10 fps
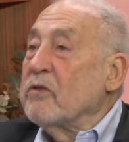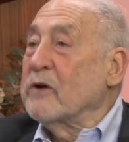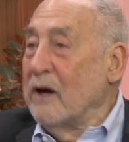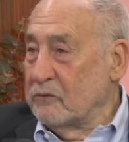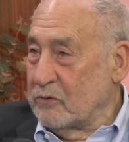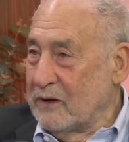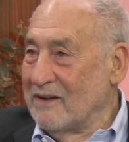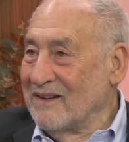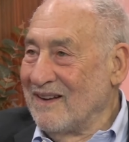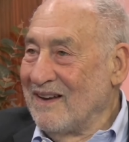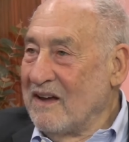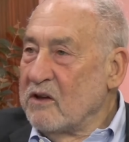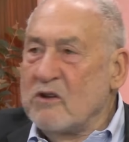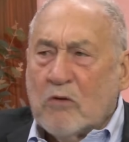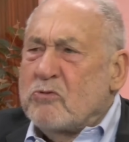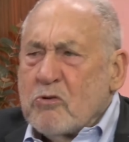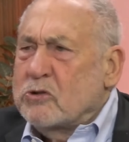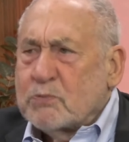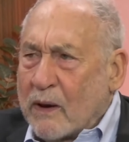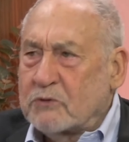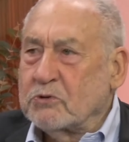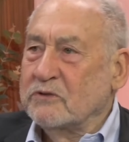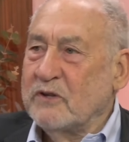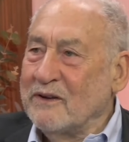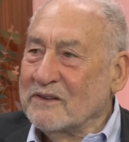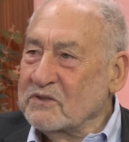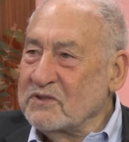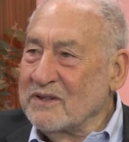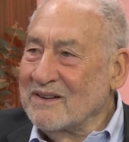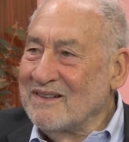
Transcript: other country. You don't do special deals.